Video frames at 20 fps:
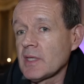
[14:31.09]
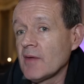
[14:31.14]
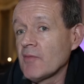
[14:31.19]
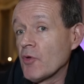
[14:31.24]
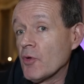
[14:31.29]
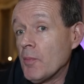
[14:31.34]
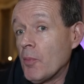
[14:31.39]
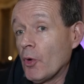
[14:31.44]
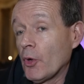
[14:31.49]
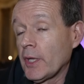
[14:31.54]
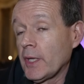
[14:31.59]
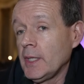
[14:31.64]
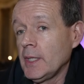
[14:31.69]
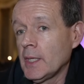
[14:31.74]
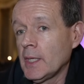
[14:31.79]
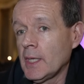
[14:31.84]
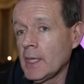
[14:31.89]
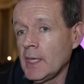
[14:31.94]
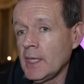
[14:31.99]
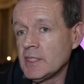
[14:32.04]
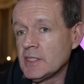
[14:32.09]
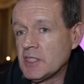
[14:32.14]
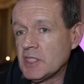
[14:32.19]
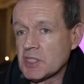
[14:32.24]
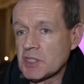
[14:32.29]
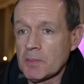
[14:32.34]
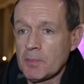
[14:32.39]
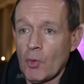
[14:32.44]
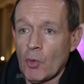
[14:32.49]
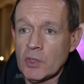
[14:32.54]
Everybody uh, is
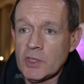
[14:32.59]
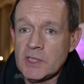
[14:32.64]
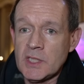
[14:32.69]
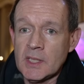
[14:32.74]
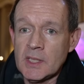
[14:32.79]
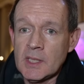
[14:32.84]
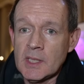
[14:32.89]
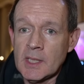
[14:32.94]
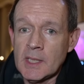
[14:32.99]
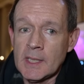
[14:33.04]
disappointed.